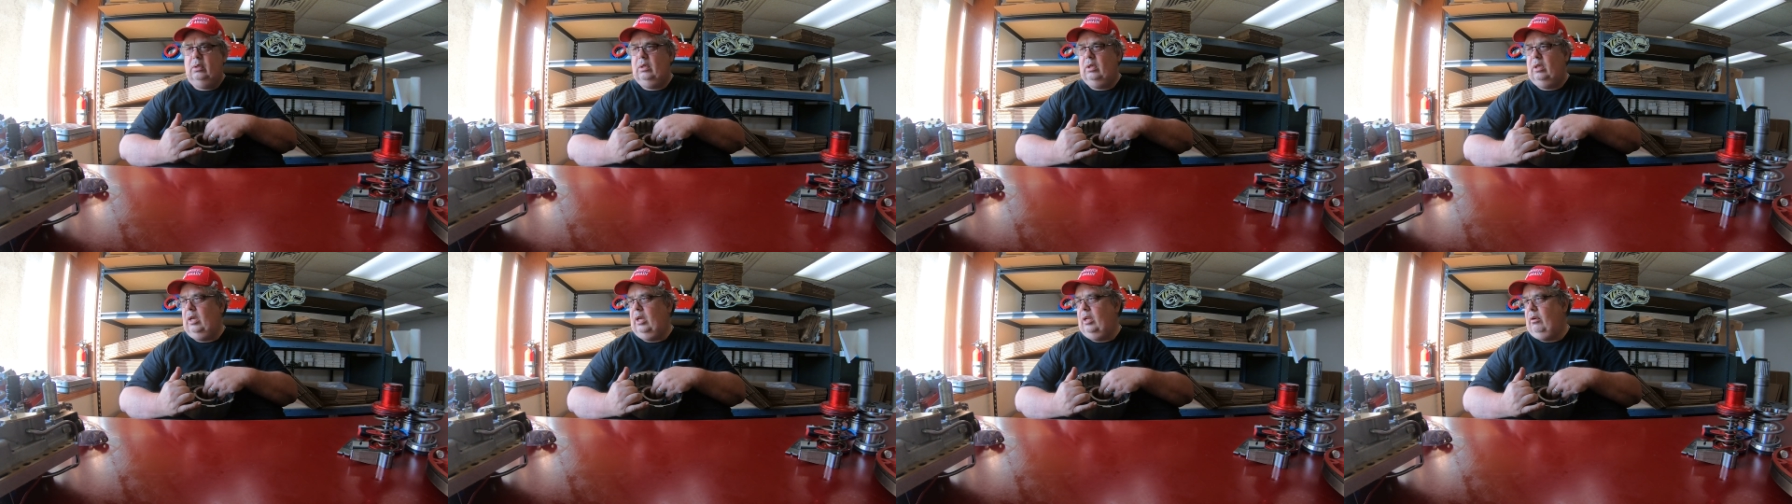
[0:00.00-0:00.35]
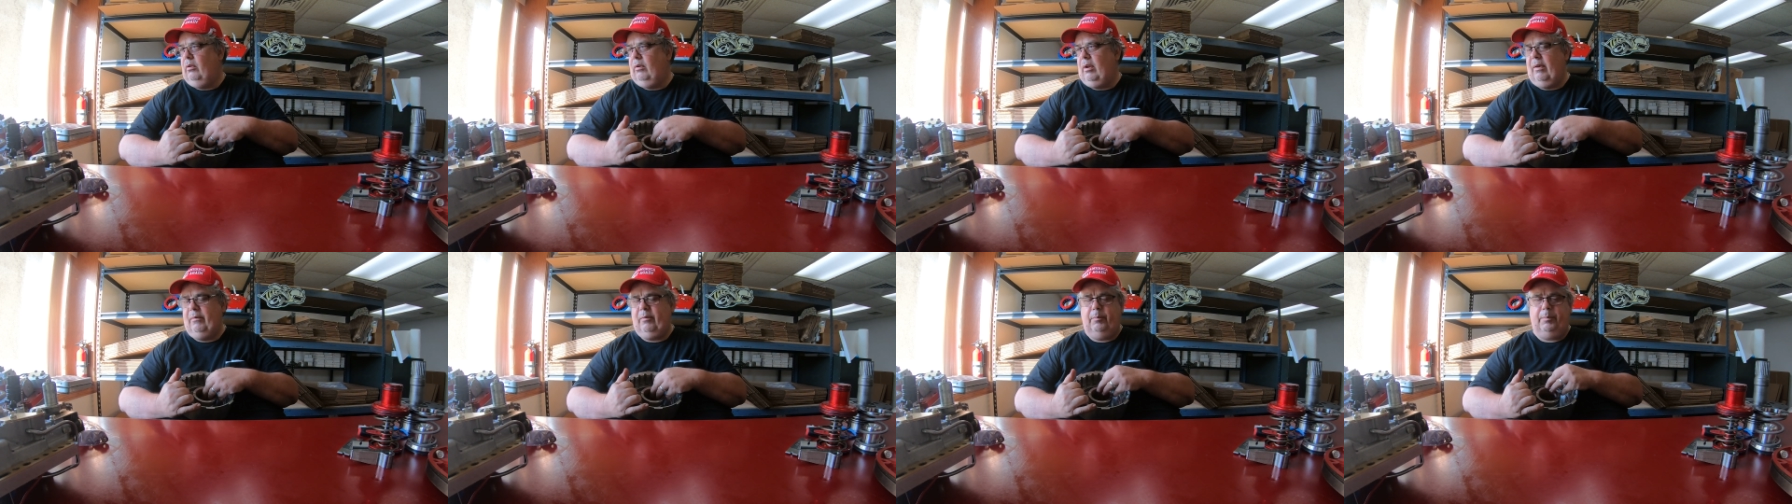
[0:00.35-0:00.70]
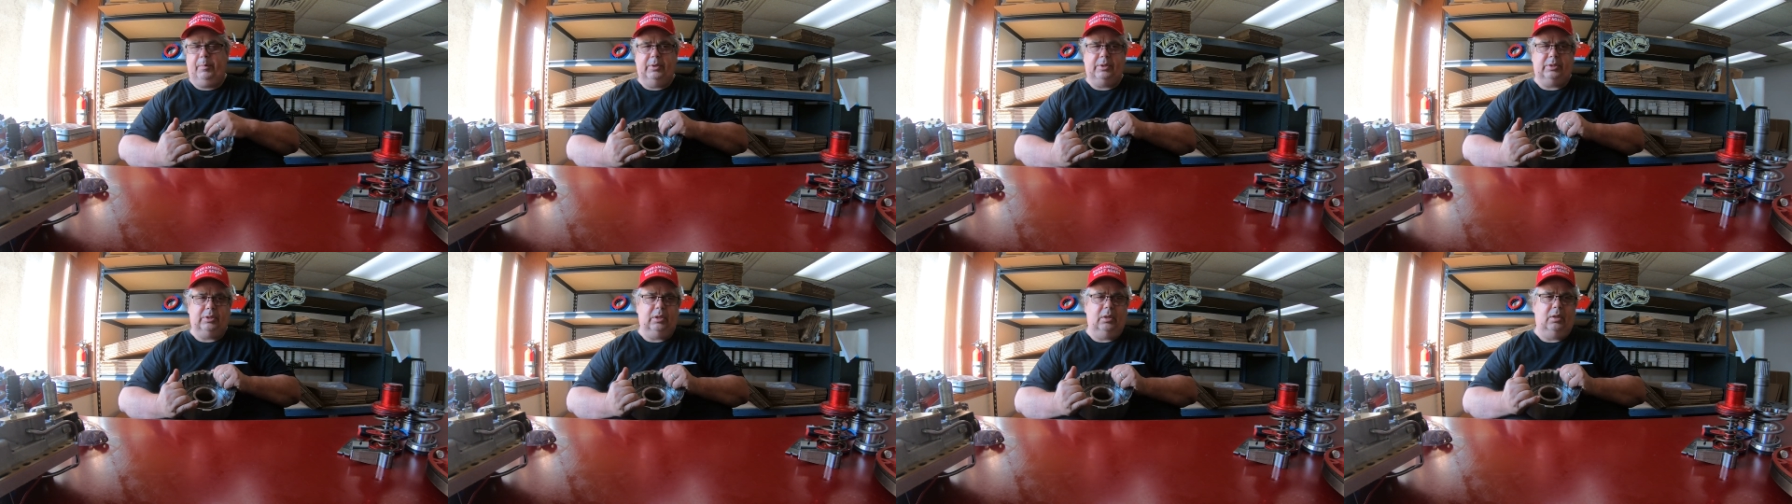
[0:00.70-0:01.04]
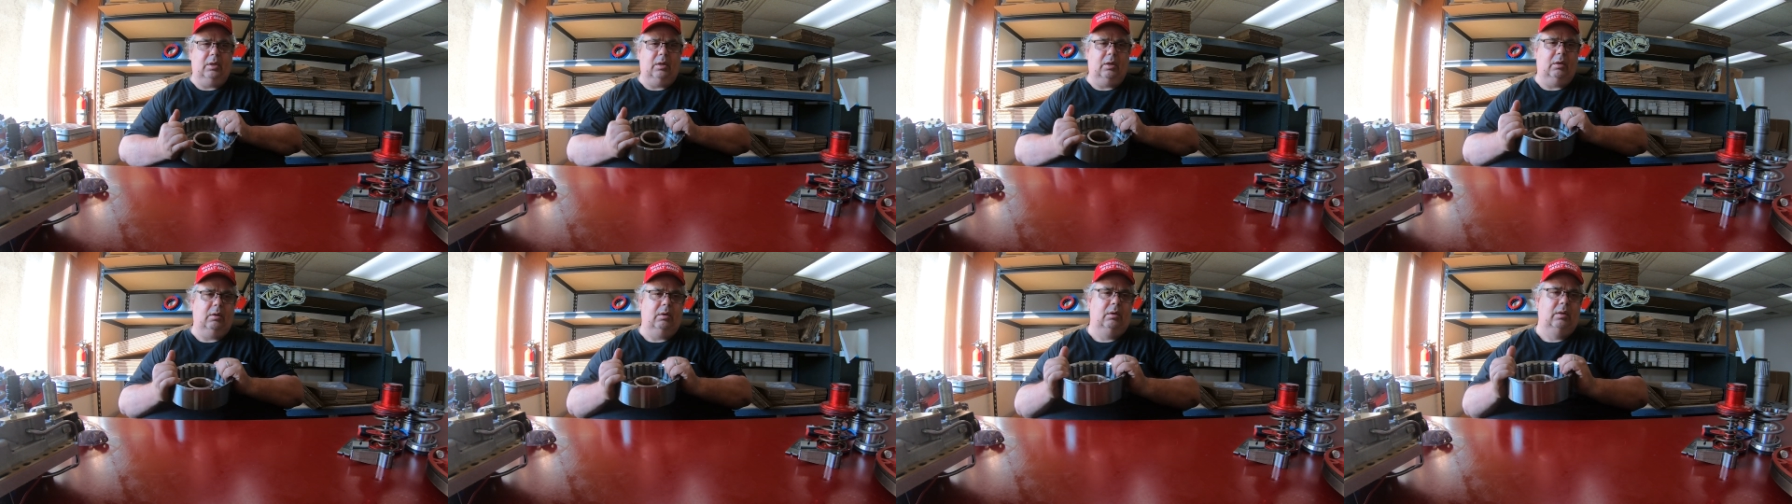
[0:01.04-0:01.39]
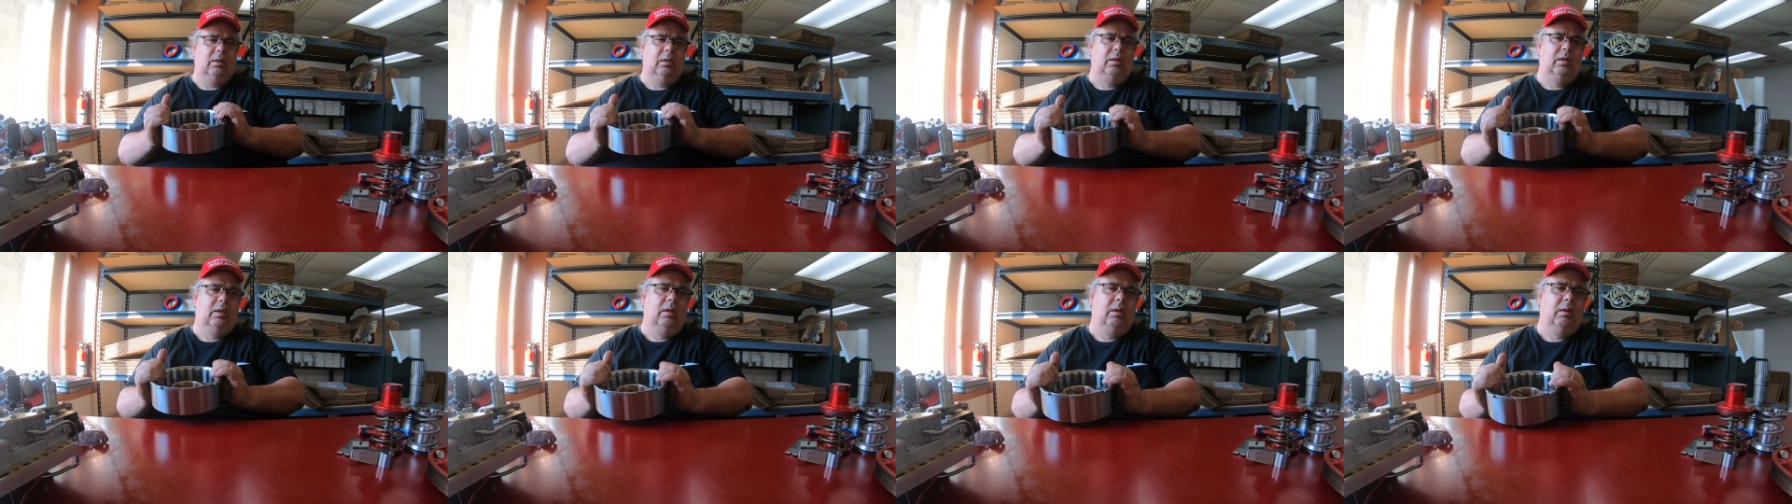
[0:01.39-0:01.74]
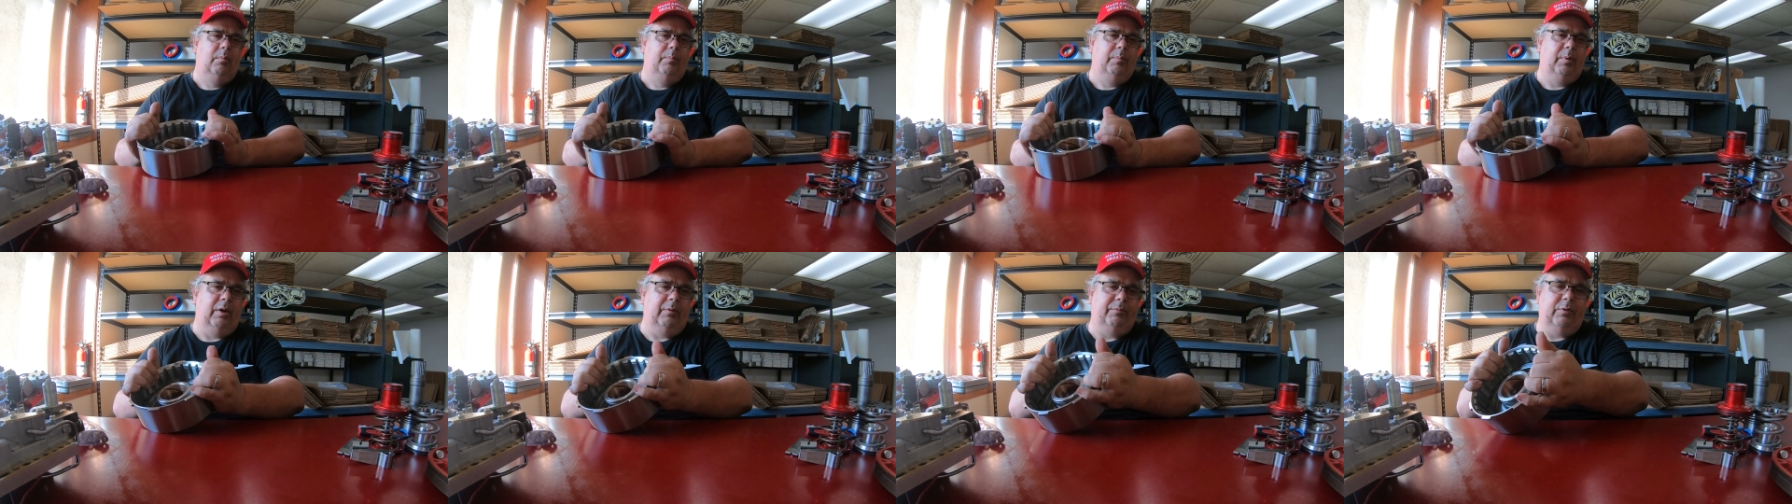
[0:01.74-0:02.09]
I don't have a piston here,
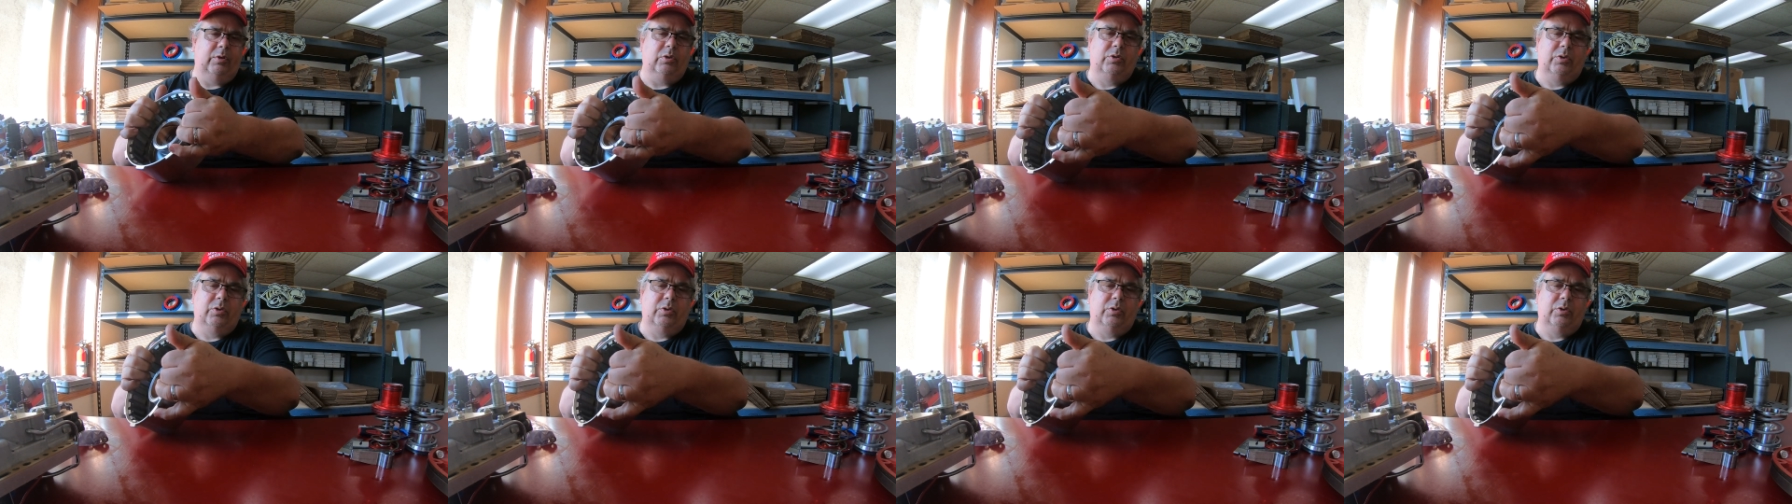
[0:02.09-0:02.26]
but if you